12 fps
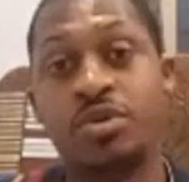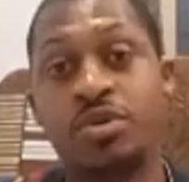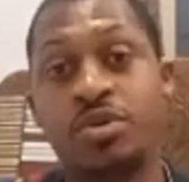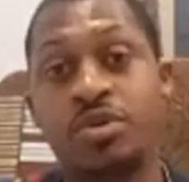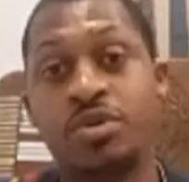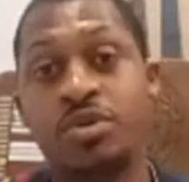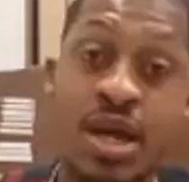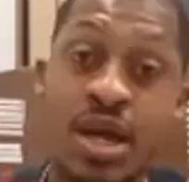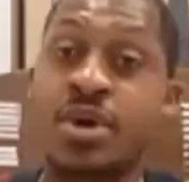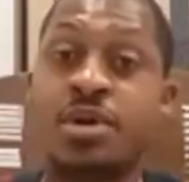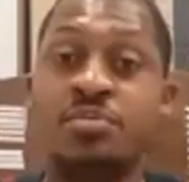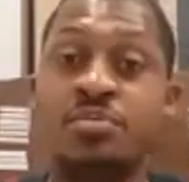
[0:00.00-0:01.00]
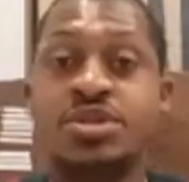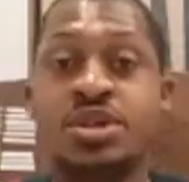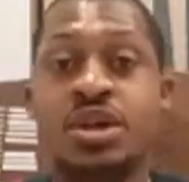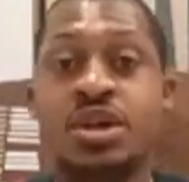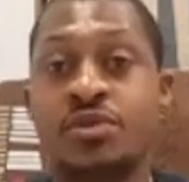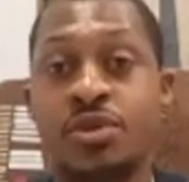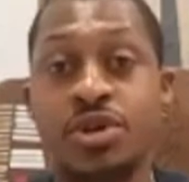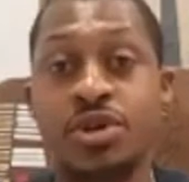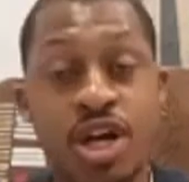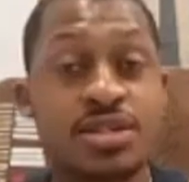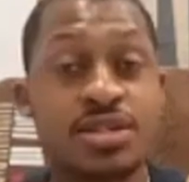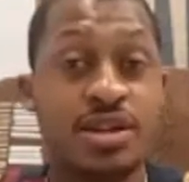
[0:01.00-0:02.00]
The same can be said for the
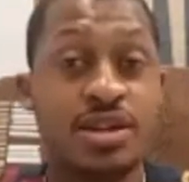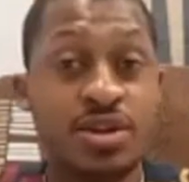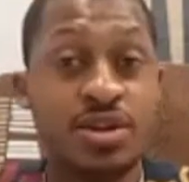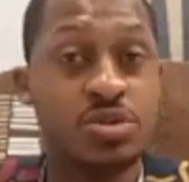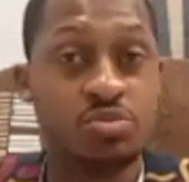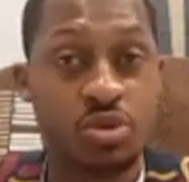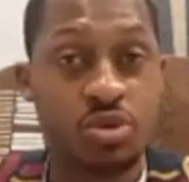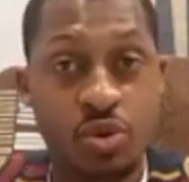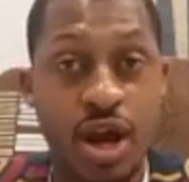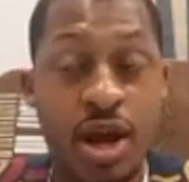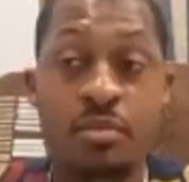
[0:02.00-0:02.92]
Just Leaders program